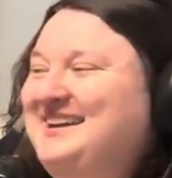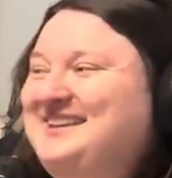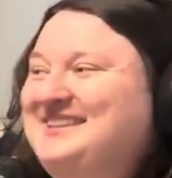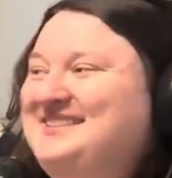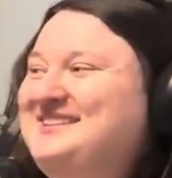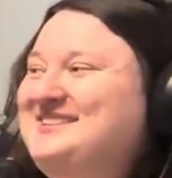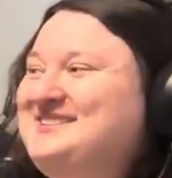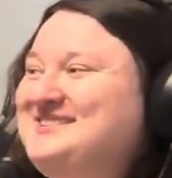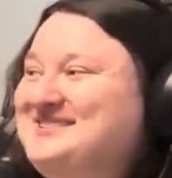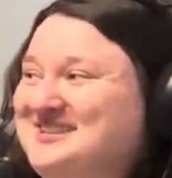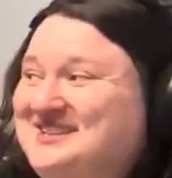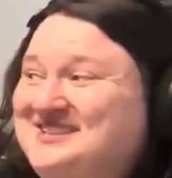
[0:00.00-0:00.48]

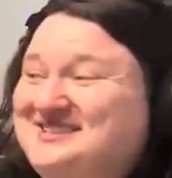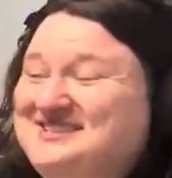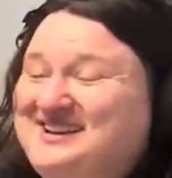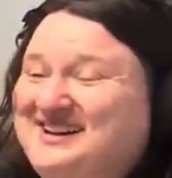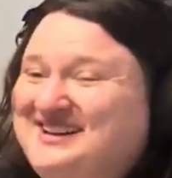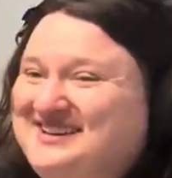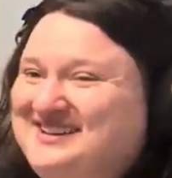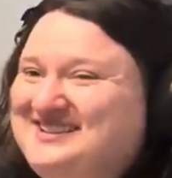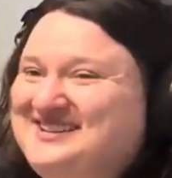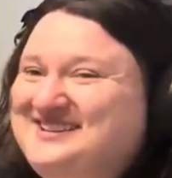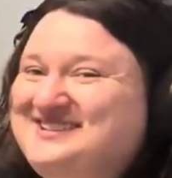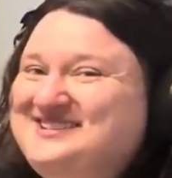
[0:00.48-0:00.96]
There's a
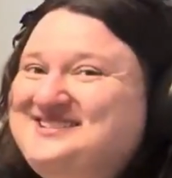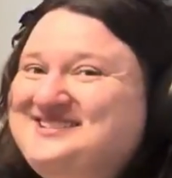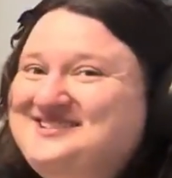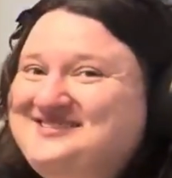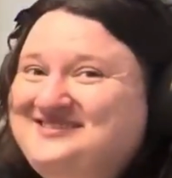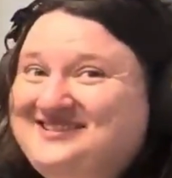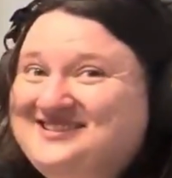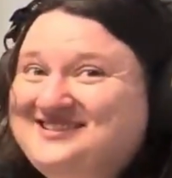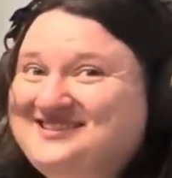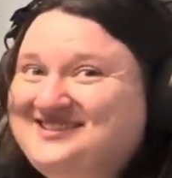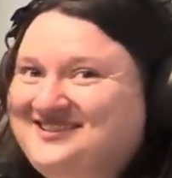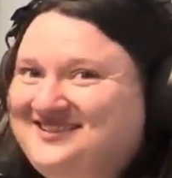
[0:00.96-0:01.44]
lot of things
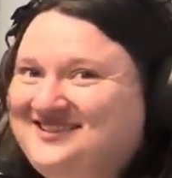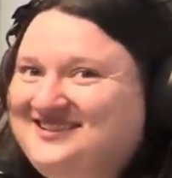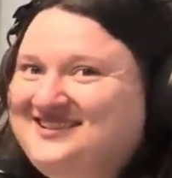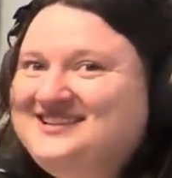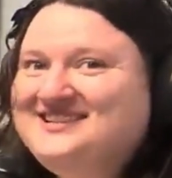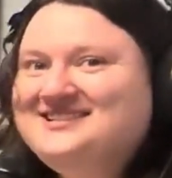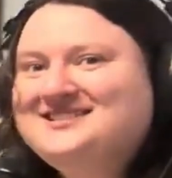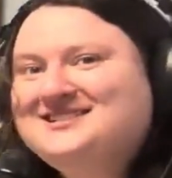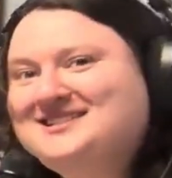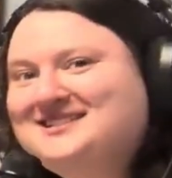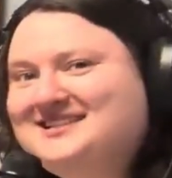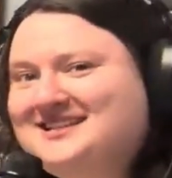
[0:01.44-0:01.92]
you can learn.
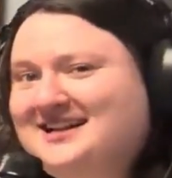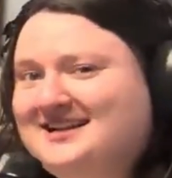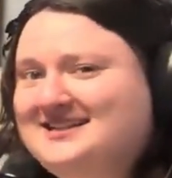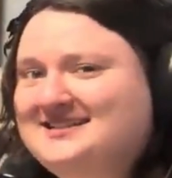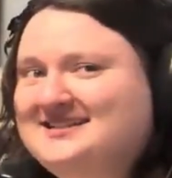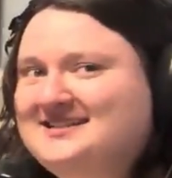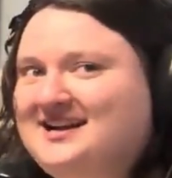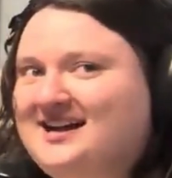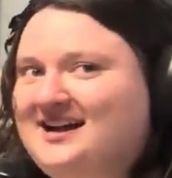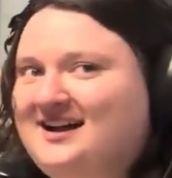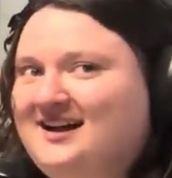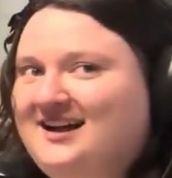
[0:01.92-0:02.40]
It just
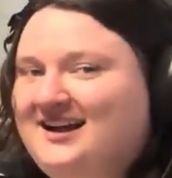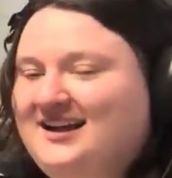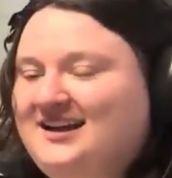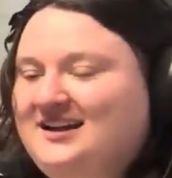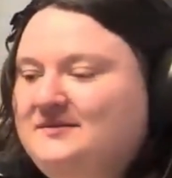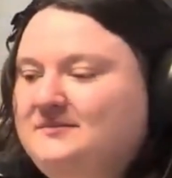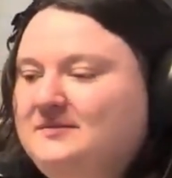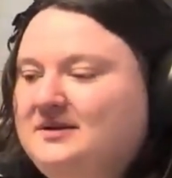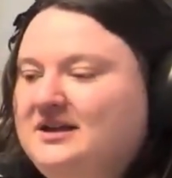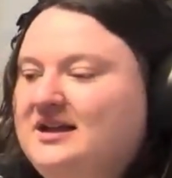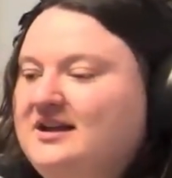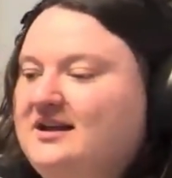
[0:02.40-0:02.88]
takes
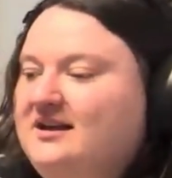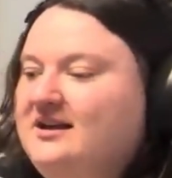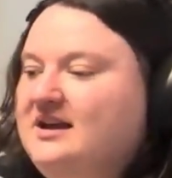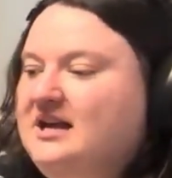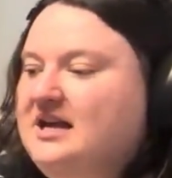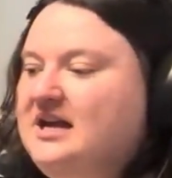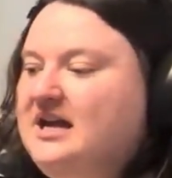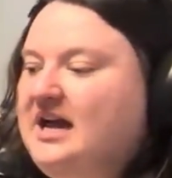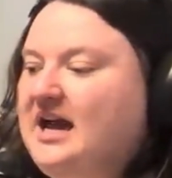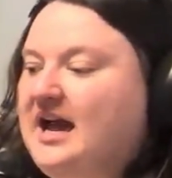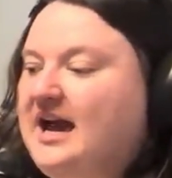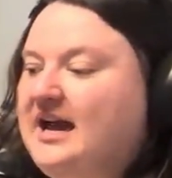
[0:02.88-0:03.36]
time,
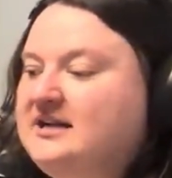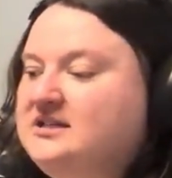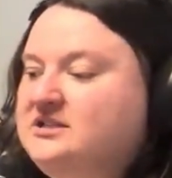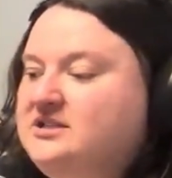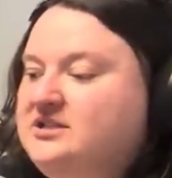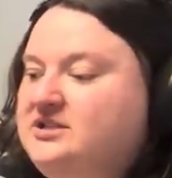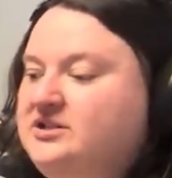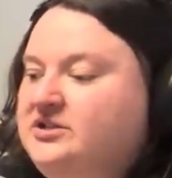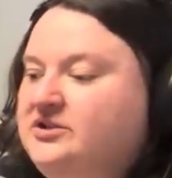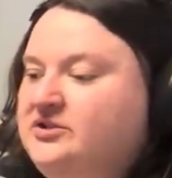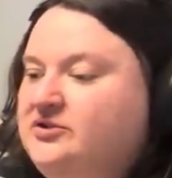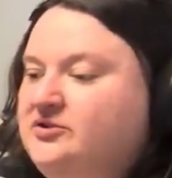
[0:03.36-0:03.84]

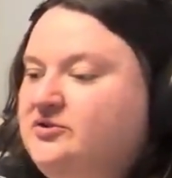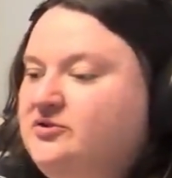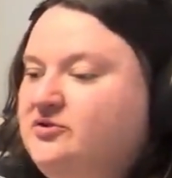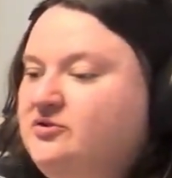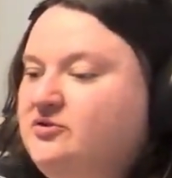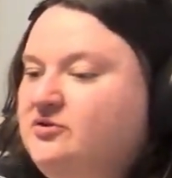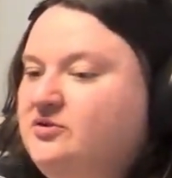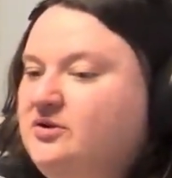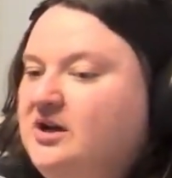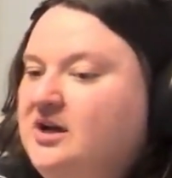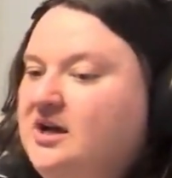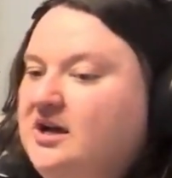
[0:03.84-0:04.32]
and
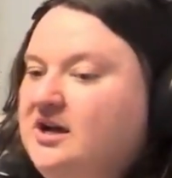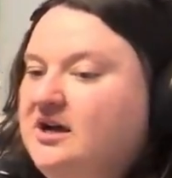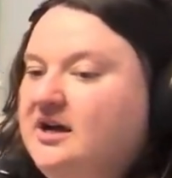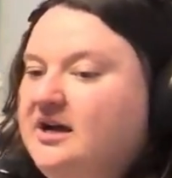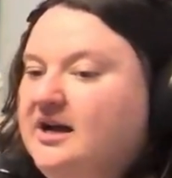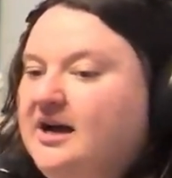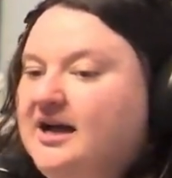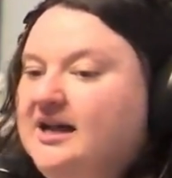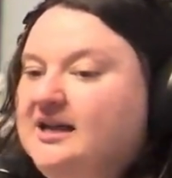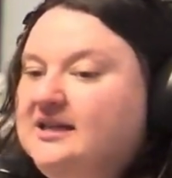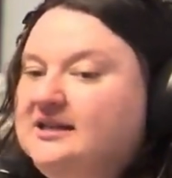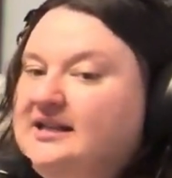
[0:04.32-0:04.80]
to
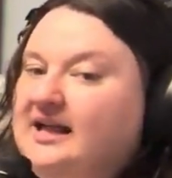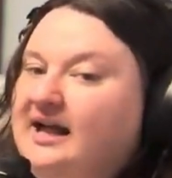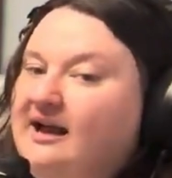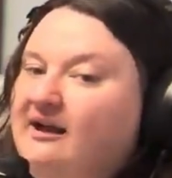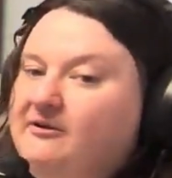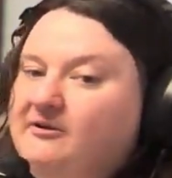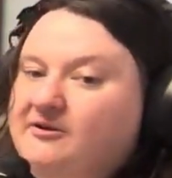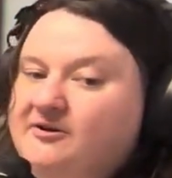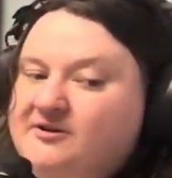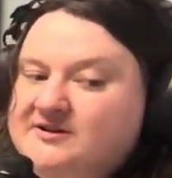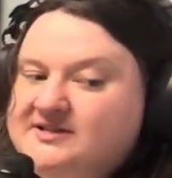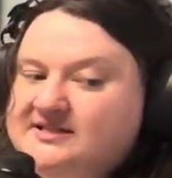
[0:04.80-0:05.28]

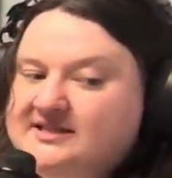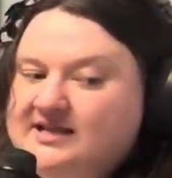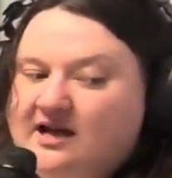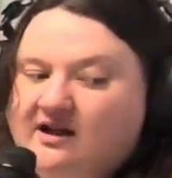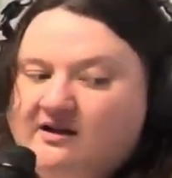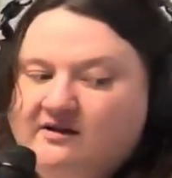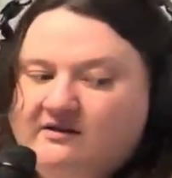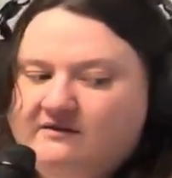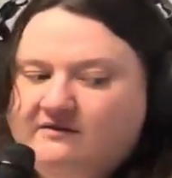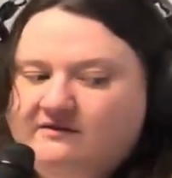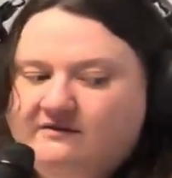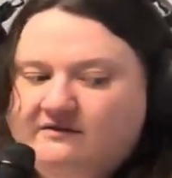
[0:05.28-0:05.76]
allow
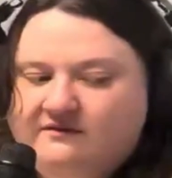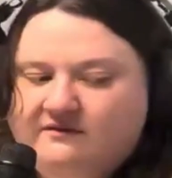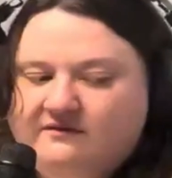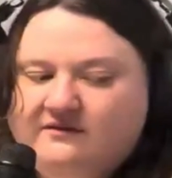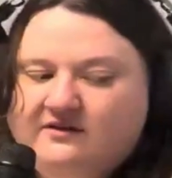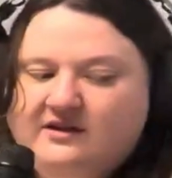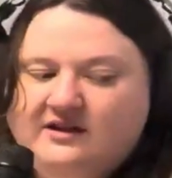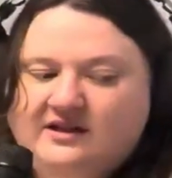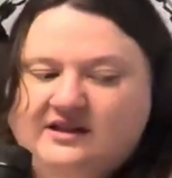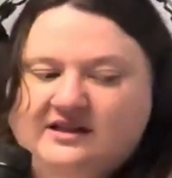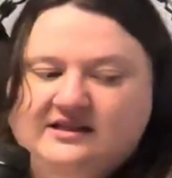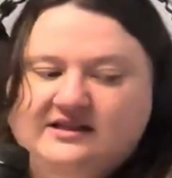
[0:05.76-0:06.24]
yourself
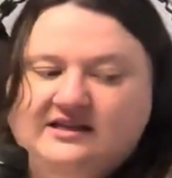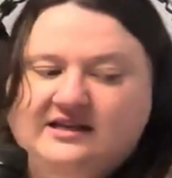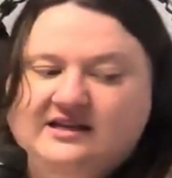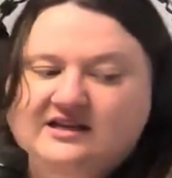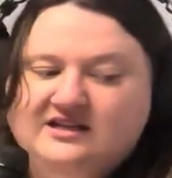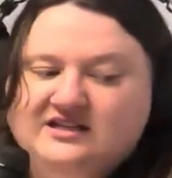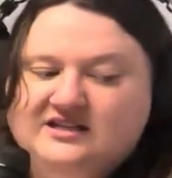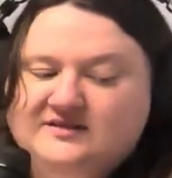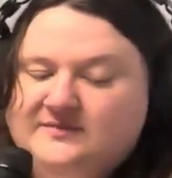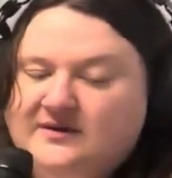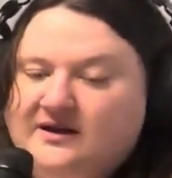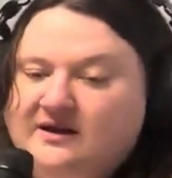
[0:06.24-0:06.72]
the
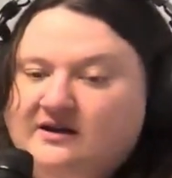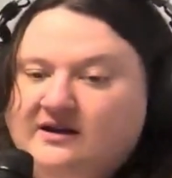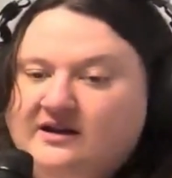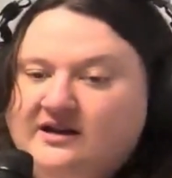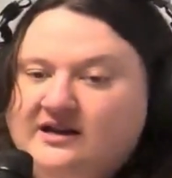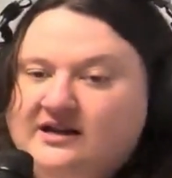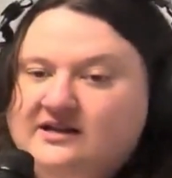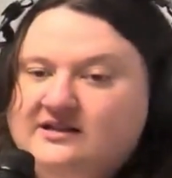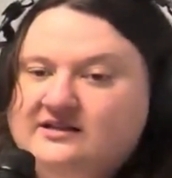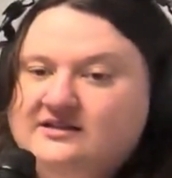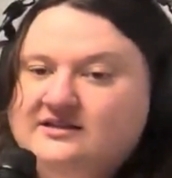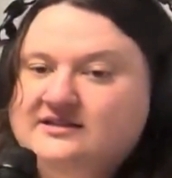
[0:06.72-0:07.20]

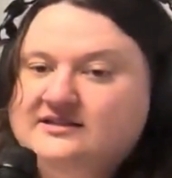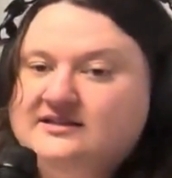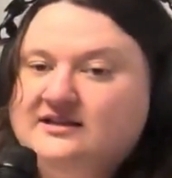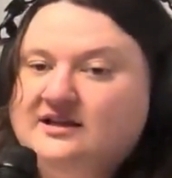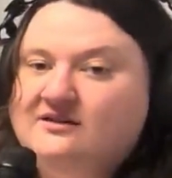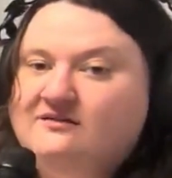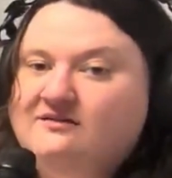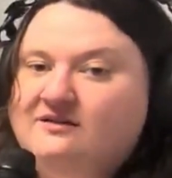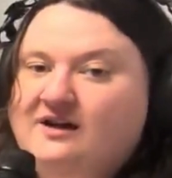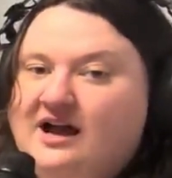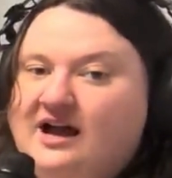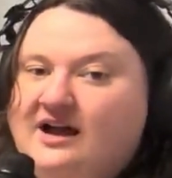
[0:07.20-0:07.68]
experience
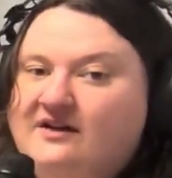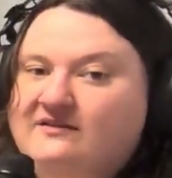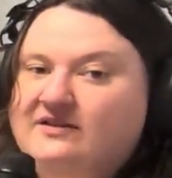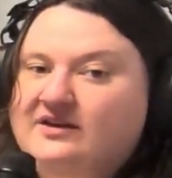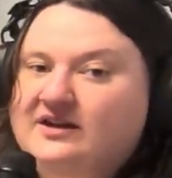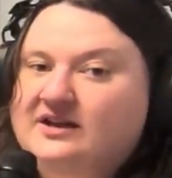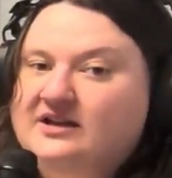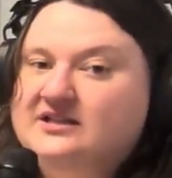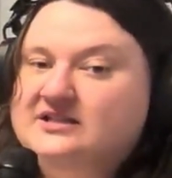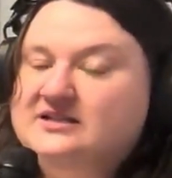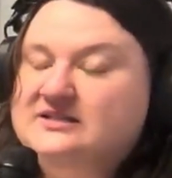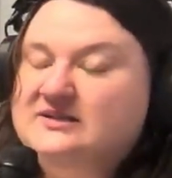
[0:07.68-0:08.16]
of
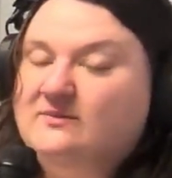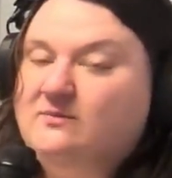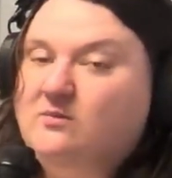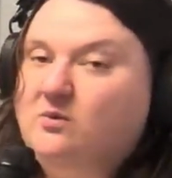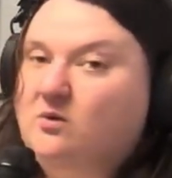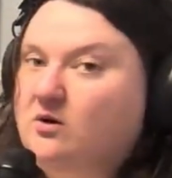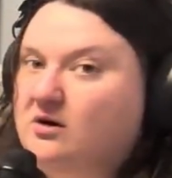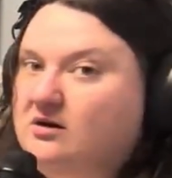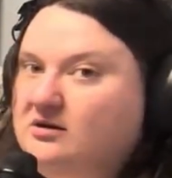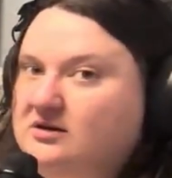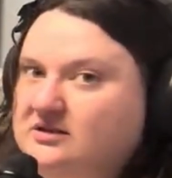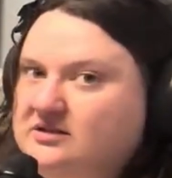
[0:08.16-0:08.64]
having
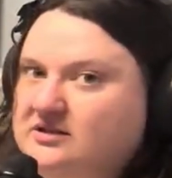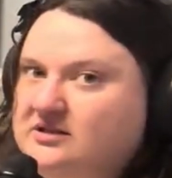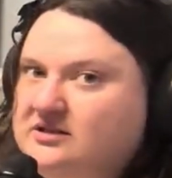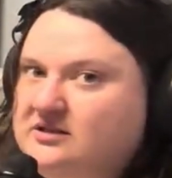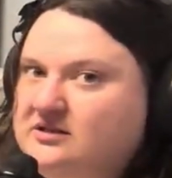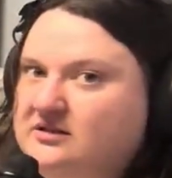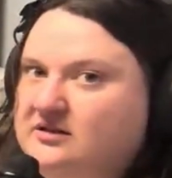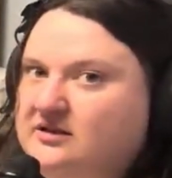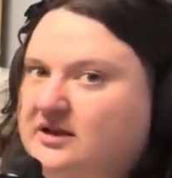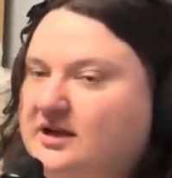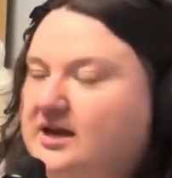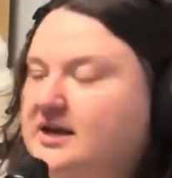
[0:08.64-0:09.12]

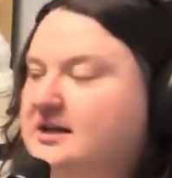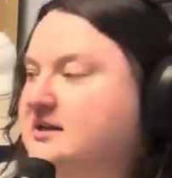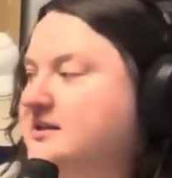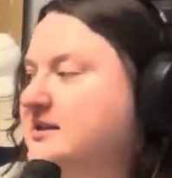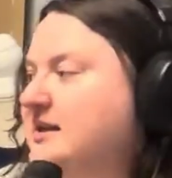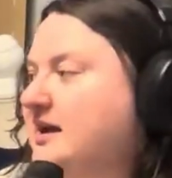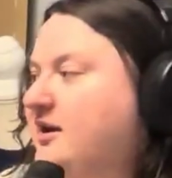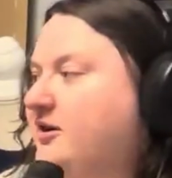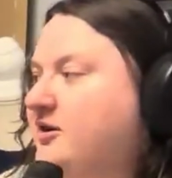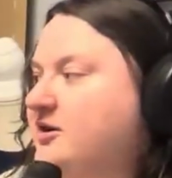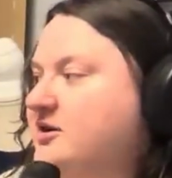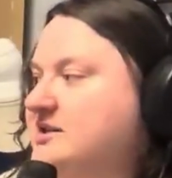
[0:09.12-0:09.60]
support, and
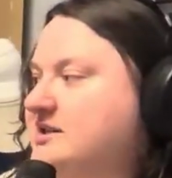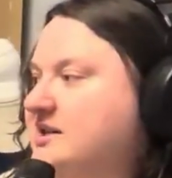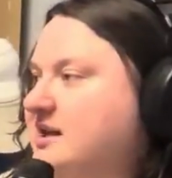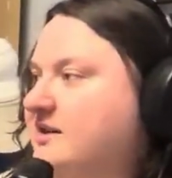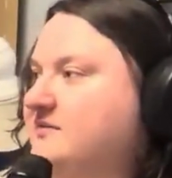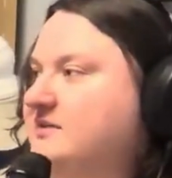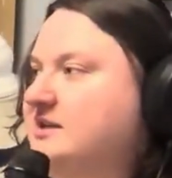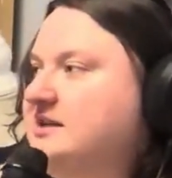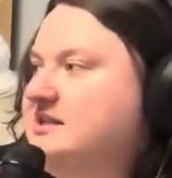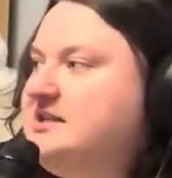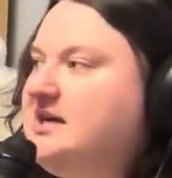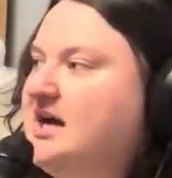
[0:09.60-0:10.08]
allow yourself the